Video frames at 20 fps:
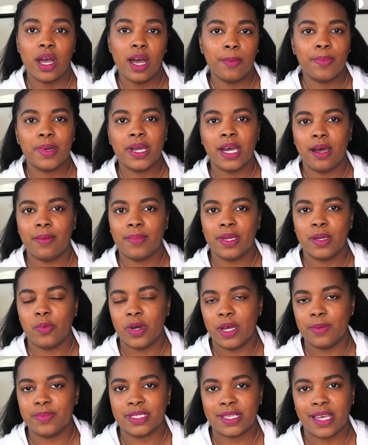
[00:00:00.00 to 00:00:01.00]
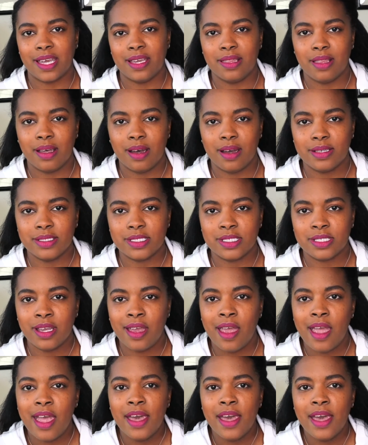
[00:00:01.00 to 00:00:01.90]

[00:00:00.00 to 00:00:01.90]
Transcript: upcoming website launch.